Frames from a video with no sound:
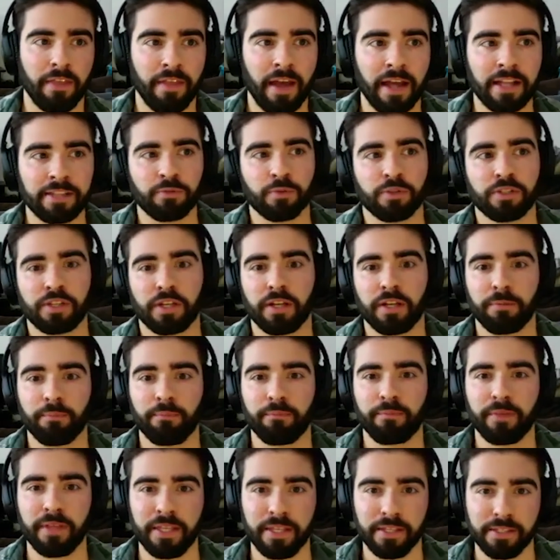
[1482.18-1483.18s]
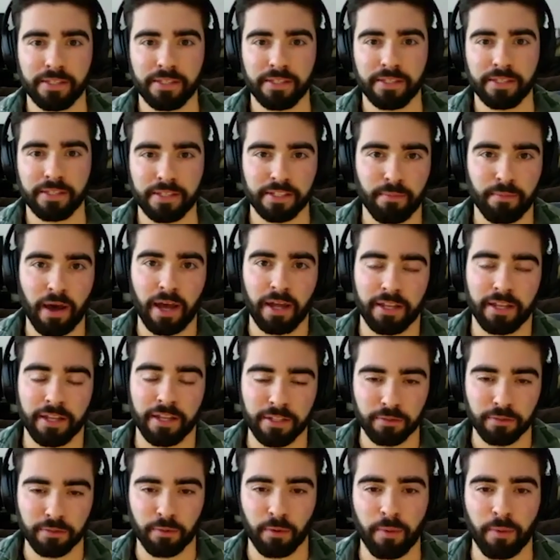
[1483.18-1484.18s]
And that's what's going to ease his
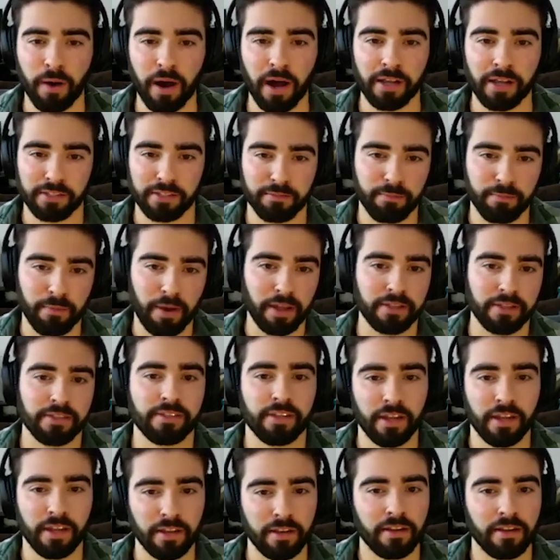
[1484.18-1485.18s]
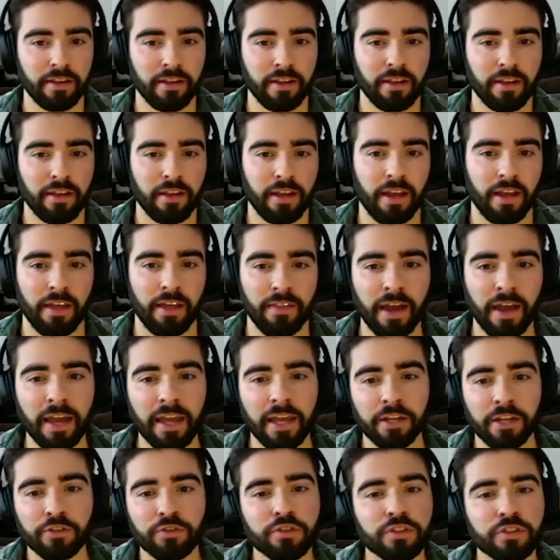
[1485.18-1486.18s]
mind into a positive mindset. And
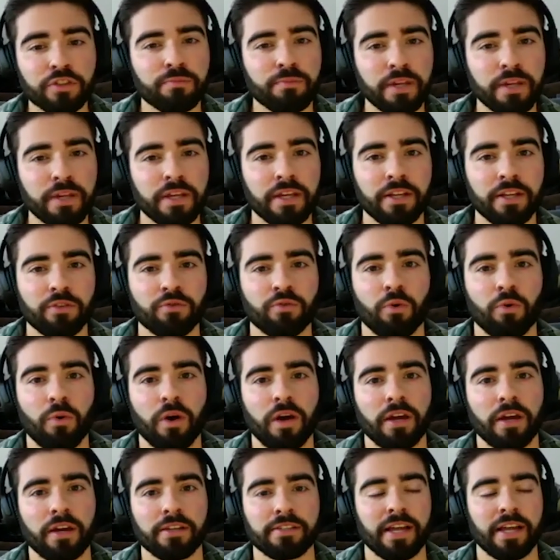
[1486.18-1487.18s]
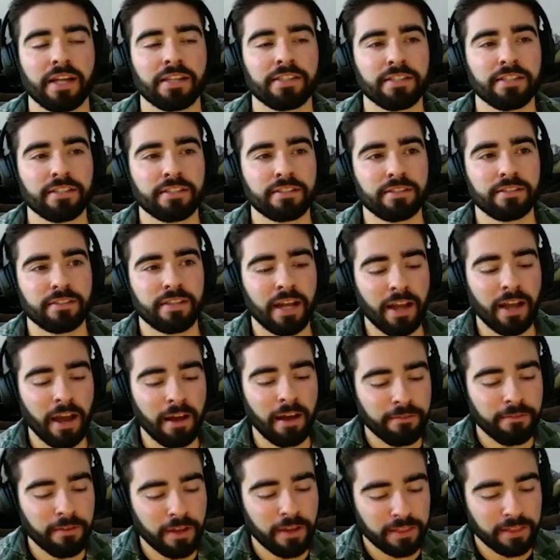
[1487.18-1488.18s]
that interests me into a way because that's a that
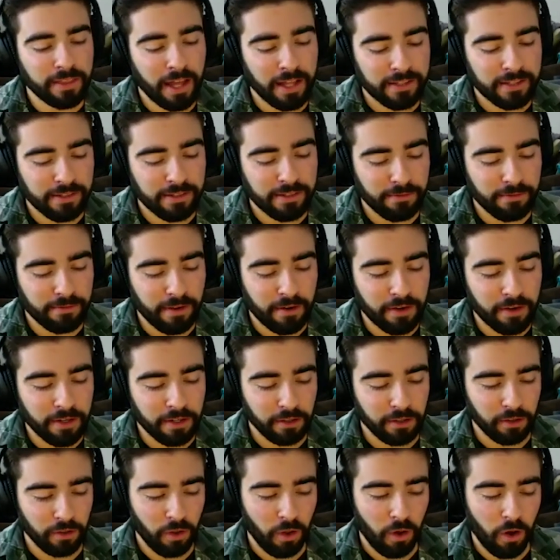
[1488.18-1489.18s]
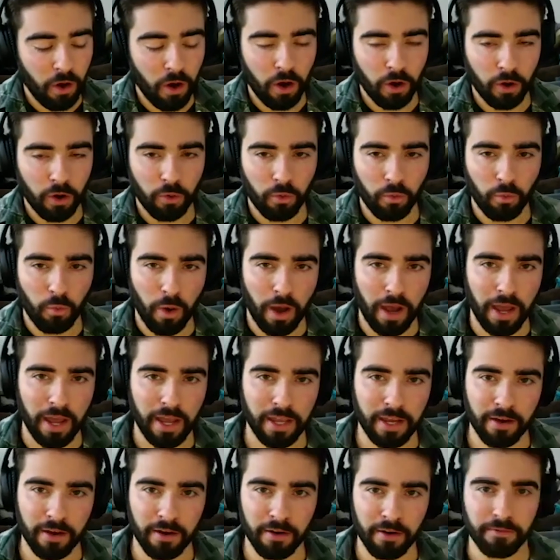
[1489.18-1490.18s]
I feel like that's a very long
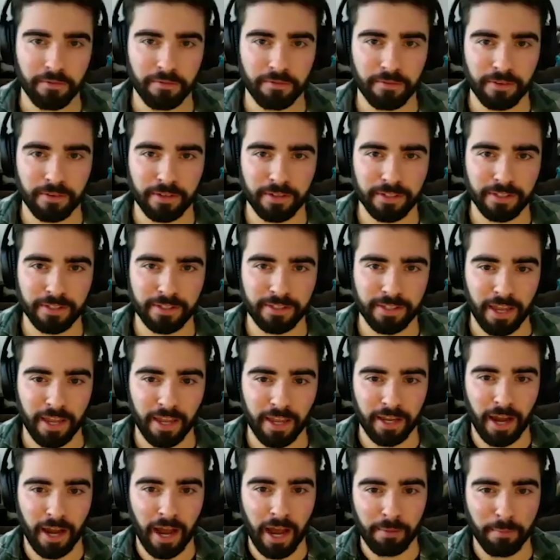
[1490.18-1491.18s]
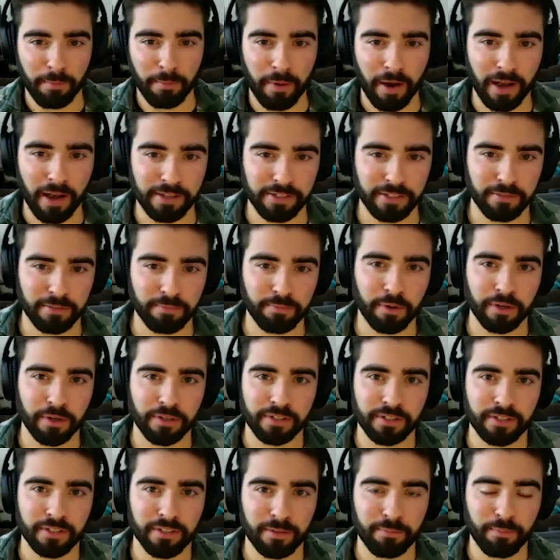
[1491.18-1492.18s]
way of saying I'm a positive
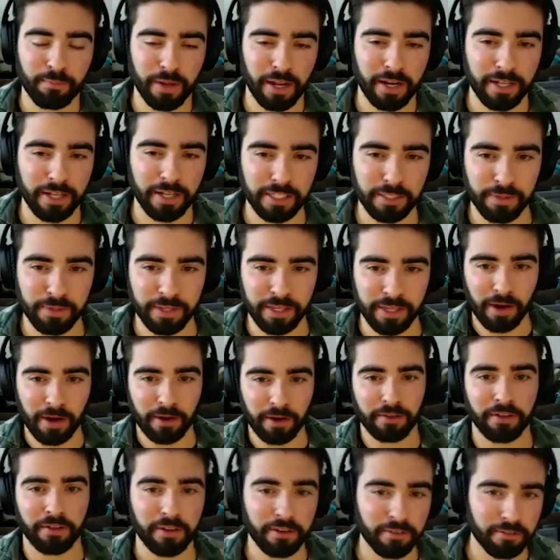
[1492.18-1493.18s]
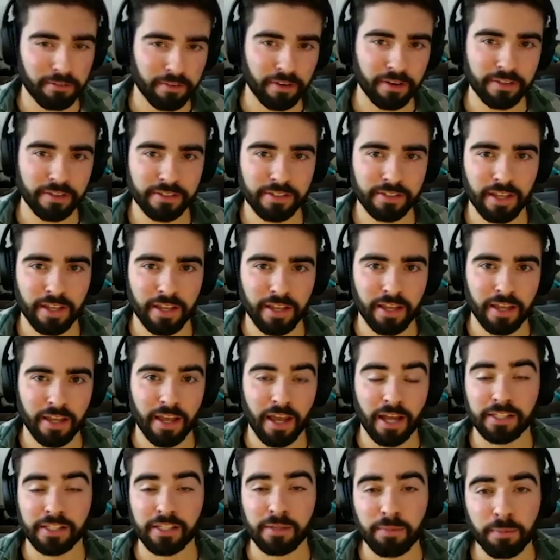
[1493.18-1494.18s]
person, but I need to be calculated first.
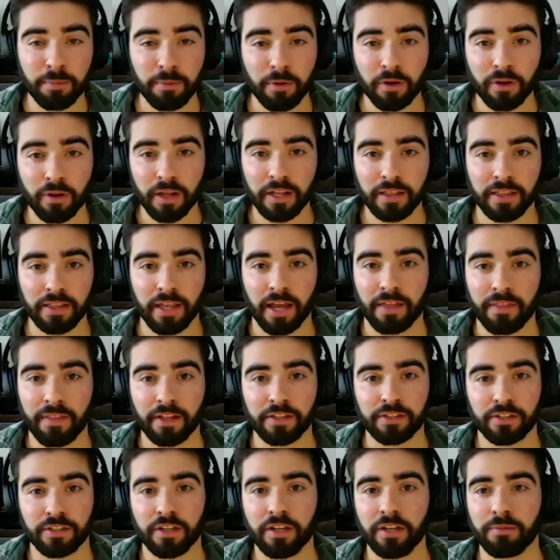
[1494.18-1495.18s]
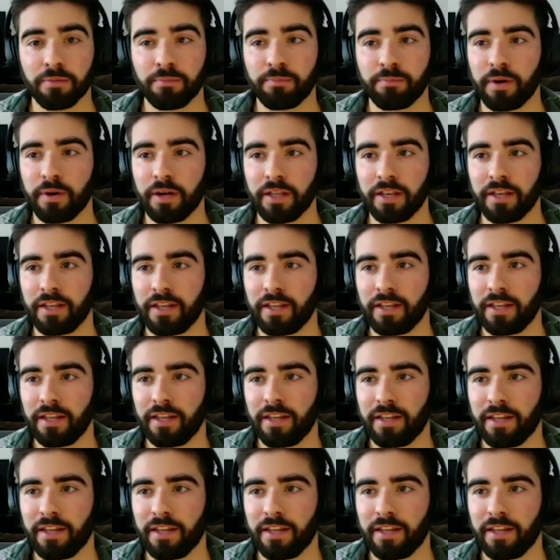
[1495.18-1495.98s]
And some people are like that, and that's good. But